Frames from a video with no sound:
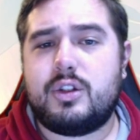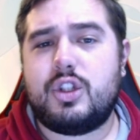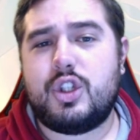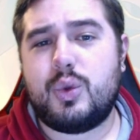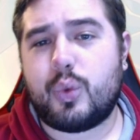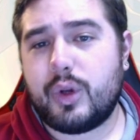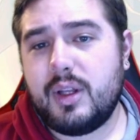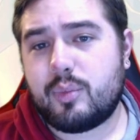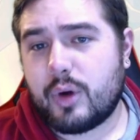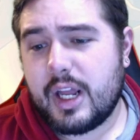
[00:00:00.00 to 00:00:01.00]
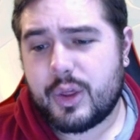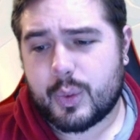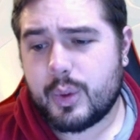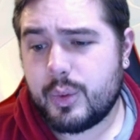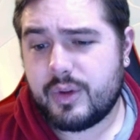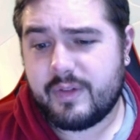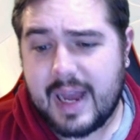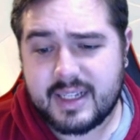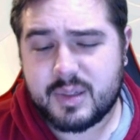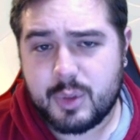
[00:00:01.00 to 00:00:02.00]
you really break through the
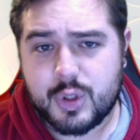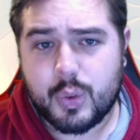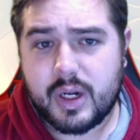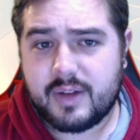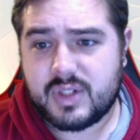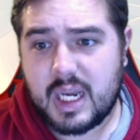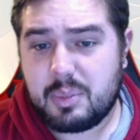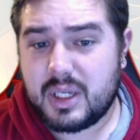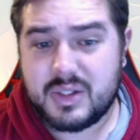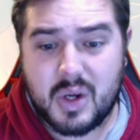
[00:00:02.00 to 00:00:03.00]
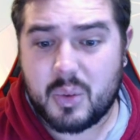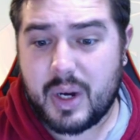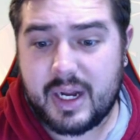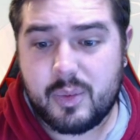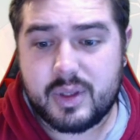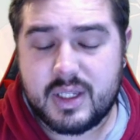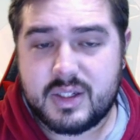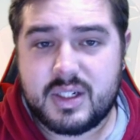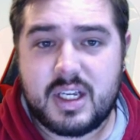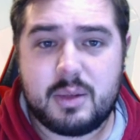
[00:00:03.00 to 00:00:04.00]
vast majority of typings already with this
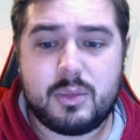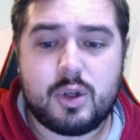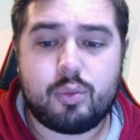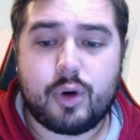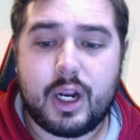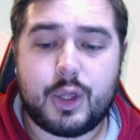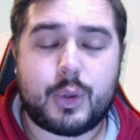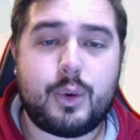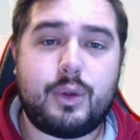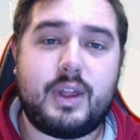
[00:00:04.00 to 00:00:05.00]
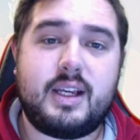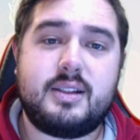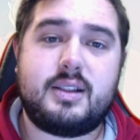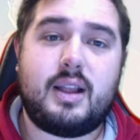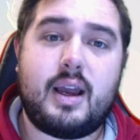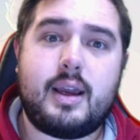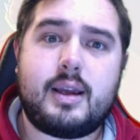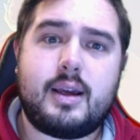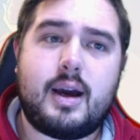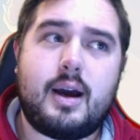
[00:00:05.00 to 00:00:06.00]
team. You break through things
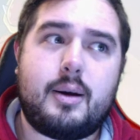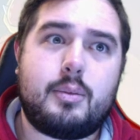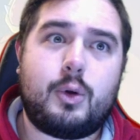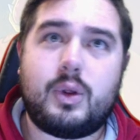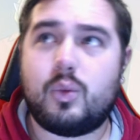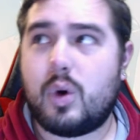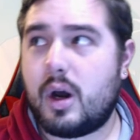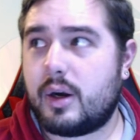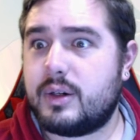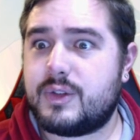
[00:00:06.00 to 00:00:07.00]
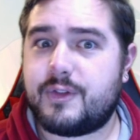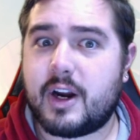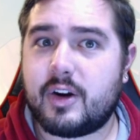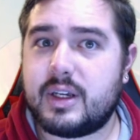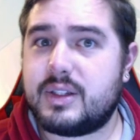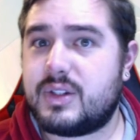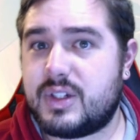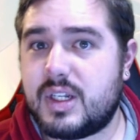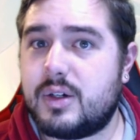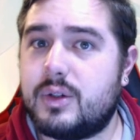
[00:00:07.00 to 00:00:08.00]
like Bulky Waters, Fairies,
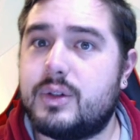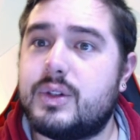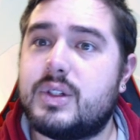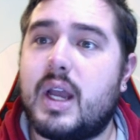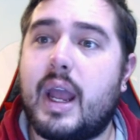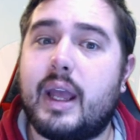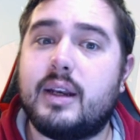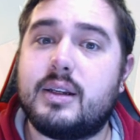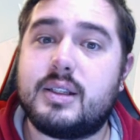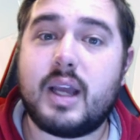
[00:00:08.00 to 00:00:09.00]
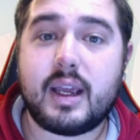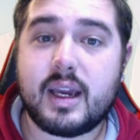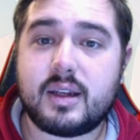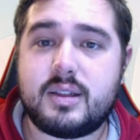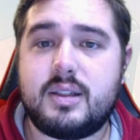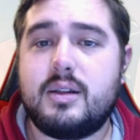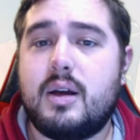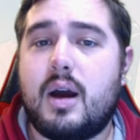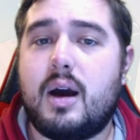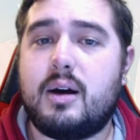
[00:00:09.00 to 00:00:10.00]
Steels, and Psychics.
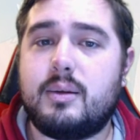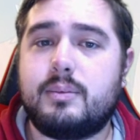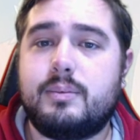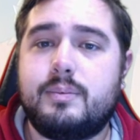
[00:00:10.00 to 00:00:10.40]
Fairies,